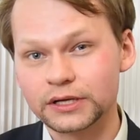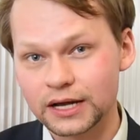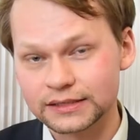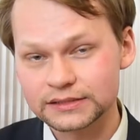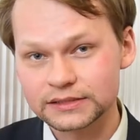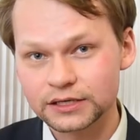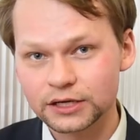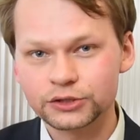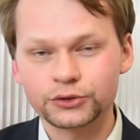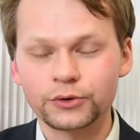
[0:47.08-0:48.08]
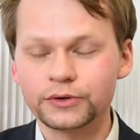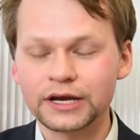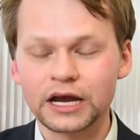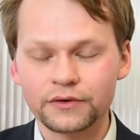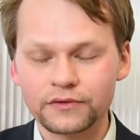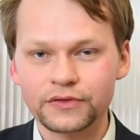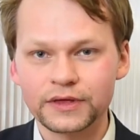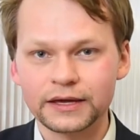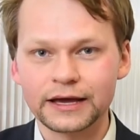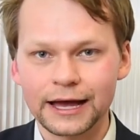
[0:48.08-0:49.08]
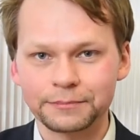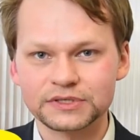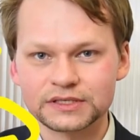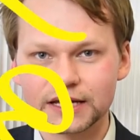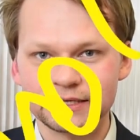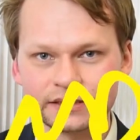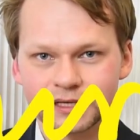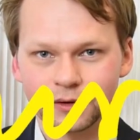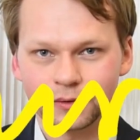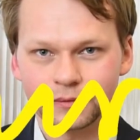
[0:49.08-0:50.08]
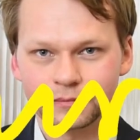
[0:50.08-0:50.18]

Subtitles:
Kant, turned everything upside down.